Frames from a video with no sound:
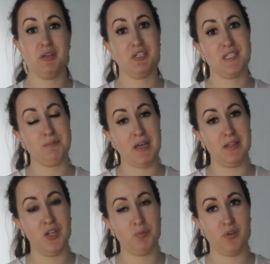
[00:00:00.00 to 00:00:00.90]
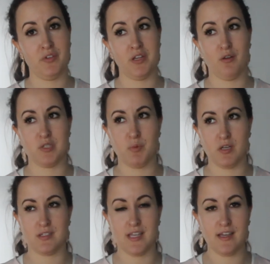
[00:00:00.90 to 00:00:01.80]
I mentioned this in my uh, lookbook videos
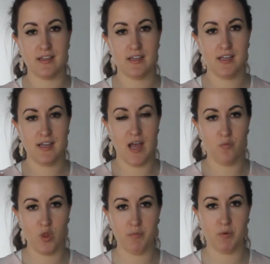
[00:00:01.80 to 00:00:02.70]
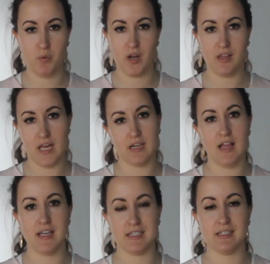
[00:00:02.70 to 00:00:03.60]
because I, I've really been wearing a lot of
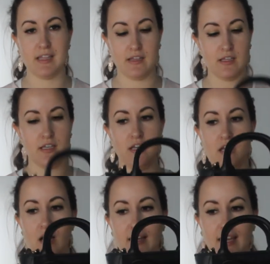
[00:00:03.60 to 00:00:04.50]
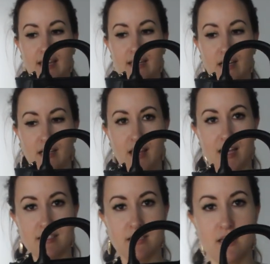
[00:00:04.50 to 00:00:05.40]
classics lately. Again, a
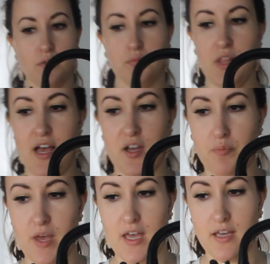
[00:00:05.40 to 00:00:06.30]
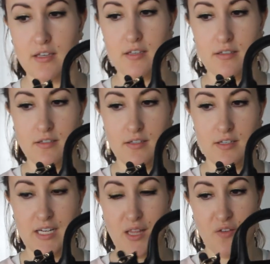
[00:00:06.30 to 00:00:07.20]
classic black bag.
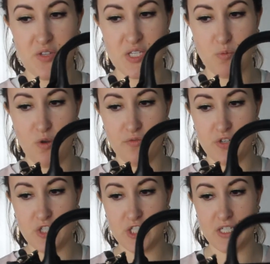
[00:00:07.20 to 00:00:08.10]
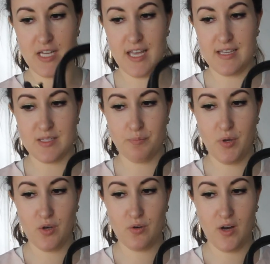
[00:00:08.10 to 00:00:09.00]
And I love this small version. It has the
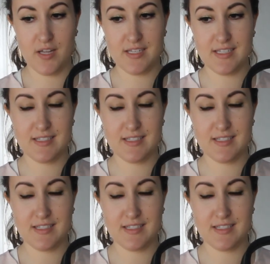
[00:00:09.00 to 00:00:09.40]
bow on it,